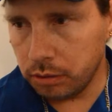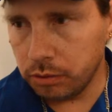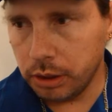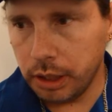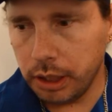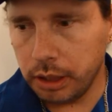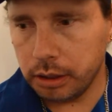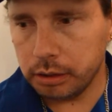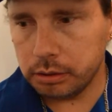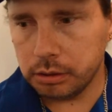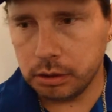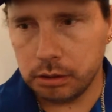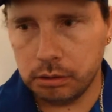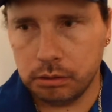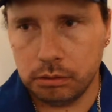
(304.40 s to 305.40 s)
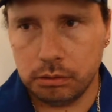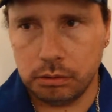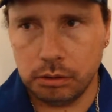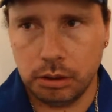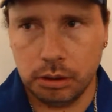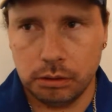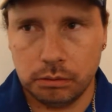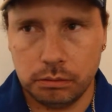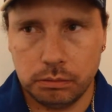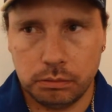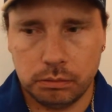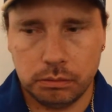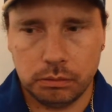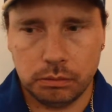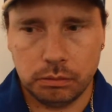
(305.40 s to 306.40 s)
who cares, and you know,
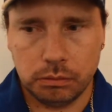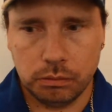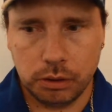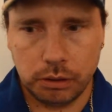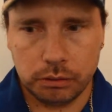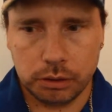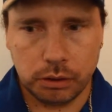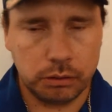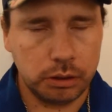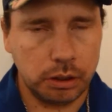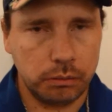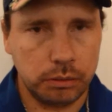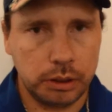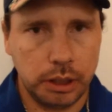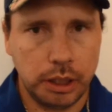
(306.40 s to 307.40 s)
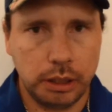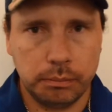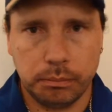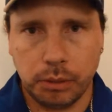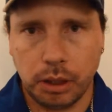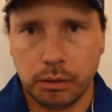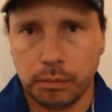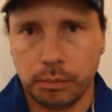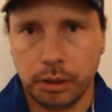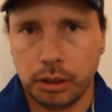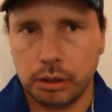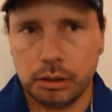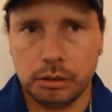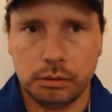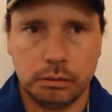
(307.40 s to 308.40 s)
whatever's going on with that, and blah blah blah.
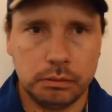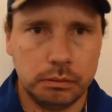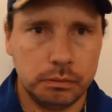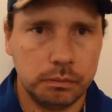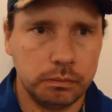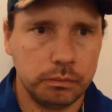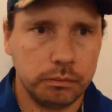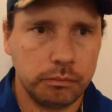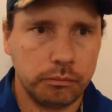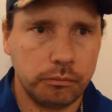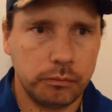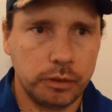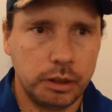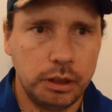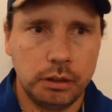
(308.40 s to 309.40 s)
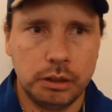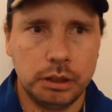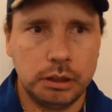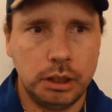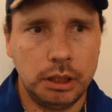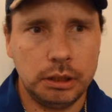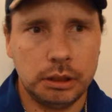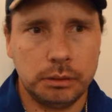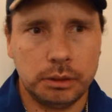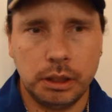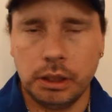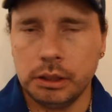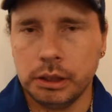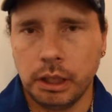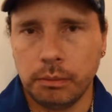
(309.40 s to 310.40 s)
And you know, he's
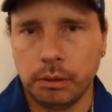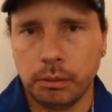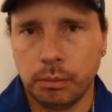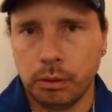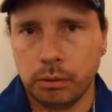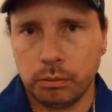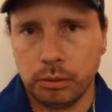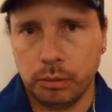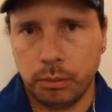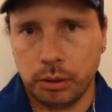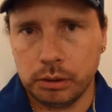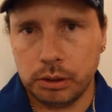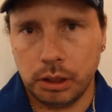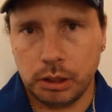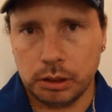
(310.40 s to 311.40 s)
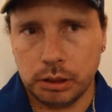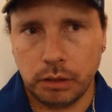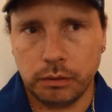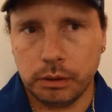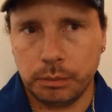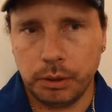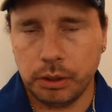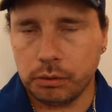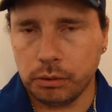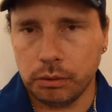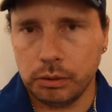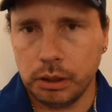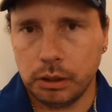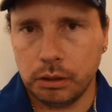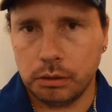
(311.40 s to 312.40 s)
skeptical about stuff that's being thrown
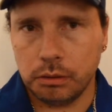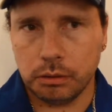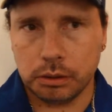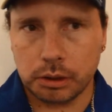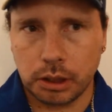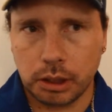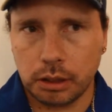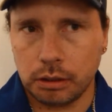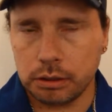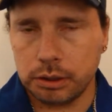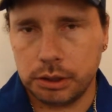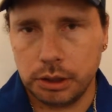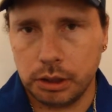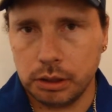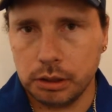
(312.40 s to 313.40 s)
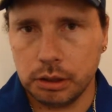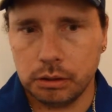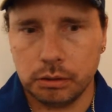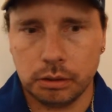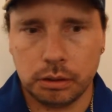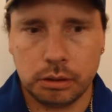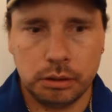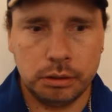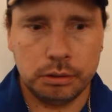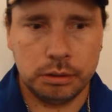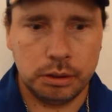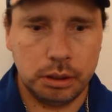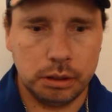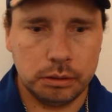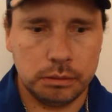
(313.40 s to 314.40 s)
out, or it's kind of junk, or
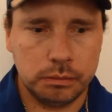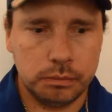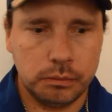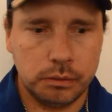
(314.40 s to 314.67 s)
you know,